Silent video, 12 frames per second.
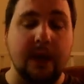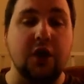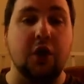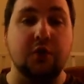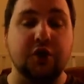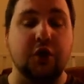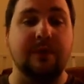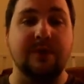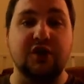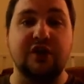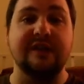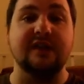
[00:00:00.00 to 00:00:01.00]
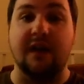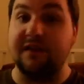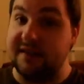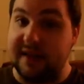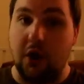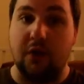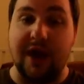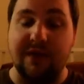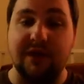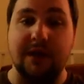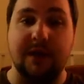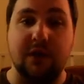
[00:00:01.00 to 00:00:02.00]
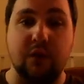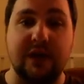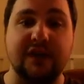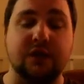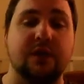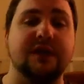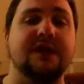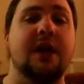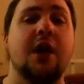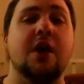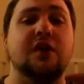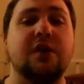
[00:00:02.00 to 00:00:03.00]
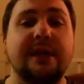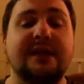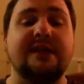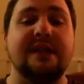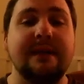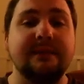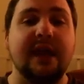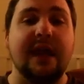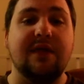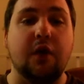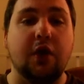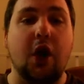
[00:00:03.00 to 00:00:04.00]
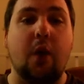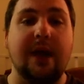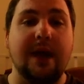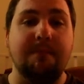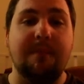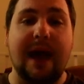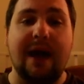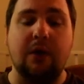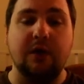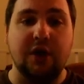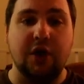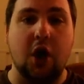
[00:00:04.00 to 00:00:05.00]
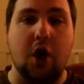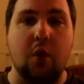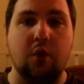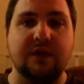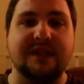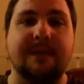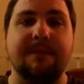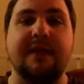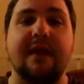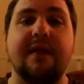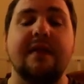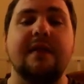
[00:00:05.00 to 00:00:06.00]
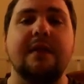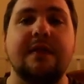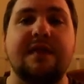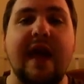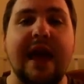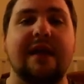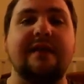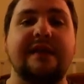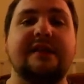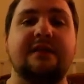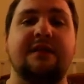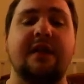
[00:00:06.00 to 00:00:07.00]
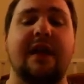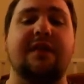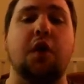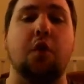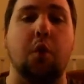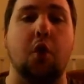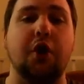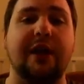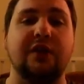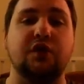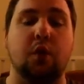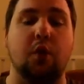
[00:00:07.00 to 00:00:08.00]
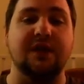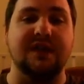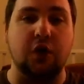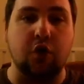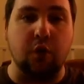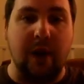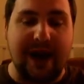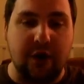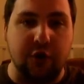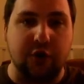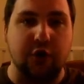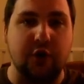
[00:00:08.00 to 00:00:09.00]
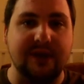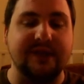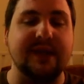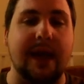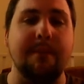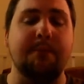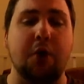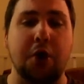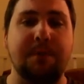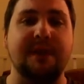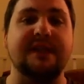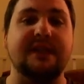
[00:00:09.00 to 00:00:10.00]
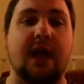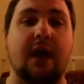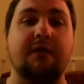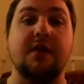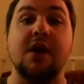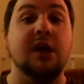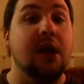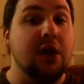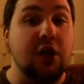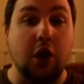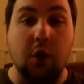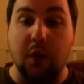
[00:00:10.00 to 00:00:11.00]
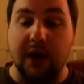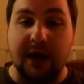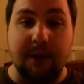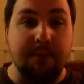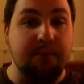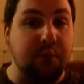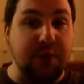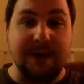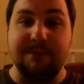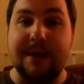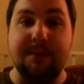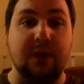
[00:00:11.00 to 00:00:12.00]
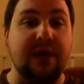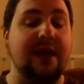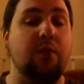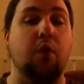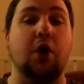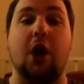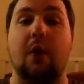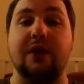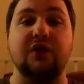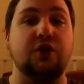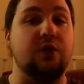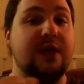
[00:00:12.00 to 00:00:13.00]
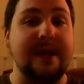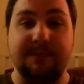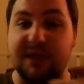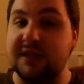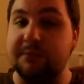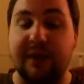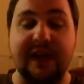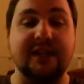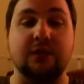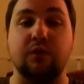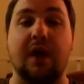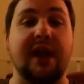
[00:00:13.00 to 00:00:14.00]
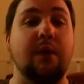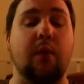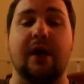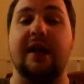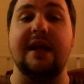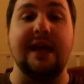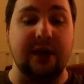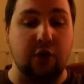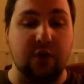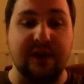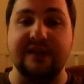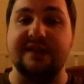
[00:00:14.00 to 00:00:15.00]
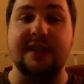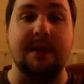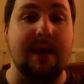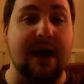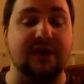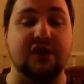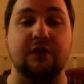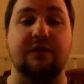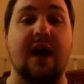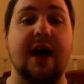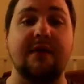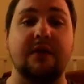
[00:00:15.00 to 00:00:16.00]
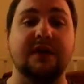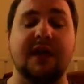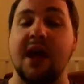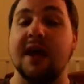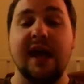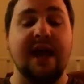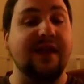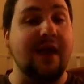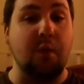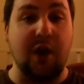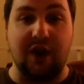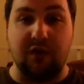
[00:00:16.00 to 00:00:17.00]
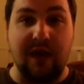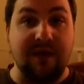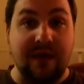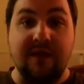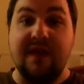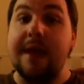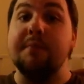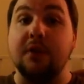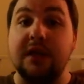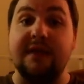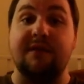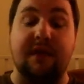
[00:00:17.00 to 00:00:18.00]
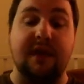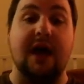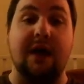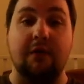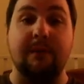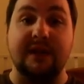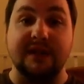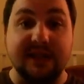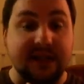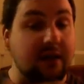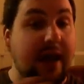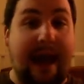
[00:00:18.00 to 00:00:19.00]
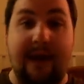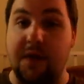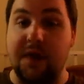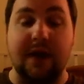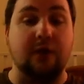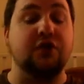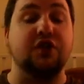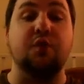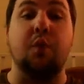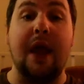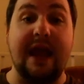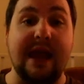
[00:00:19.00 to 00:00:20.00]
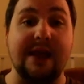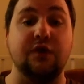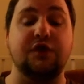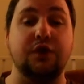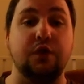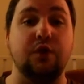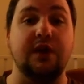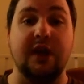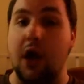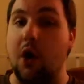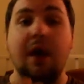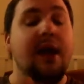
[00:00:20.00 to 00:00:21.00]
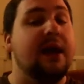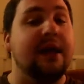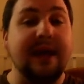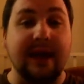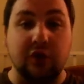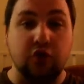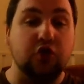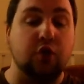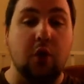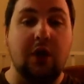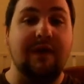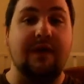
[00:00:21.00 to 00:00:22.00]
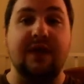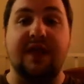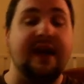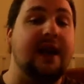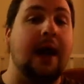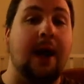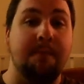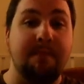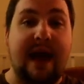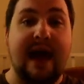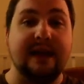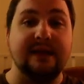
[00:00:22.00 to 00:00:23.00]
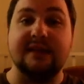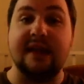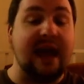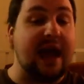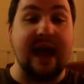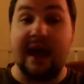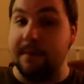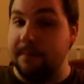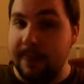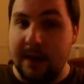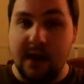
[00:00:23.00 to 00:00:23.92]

you know turn the machines off because they only have limited resources so it seems like they're going about you know something that they at least feel like they're working towards a greater good type purpose of you know we're going to bring people in we're going to keep this place running we're going to increase the amount of survivors and then when and then they believe that the government is still out there just waiting to you know get control of everything, come back and say, hey,